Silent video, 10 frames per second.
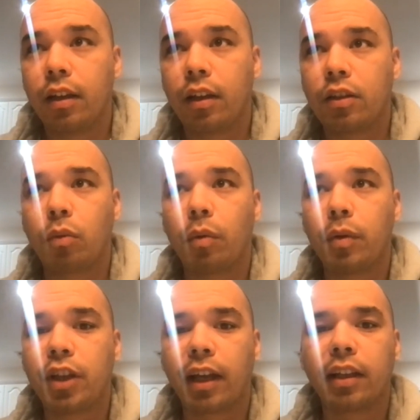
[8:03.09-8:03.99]
That's the one with
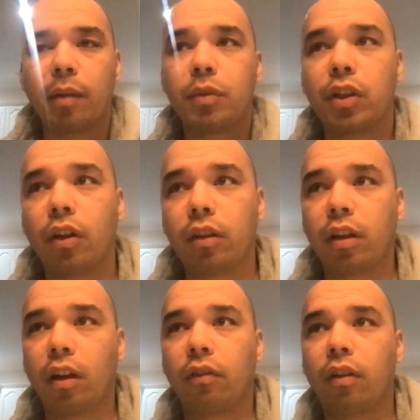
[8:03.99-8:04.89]
Jack Dempsey on the
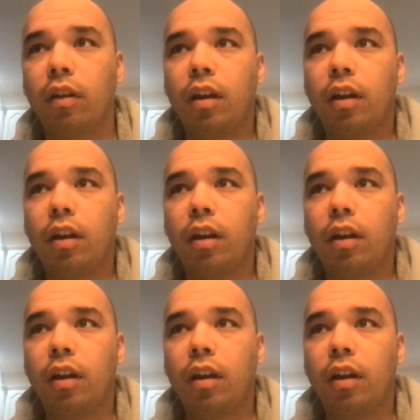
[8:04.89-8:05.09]
cover.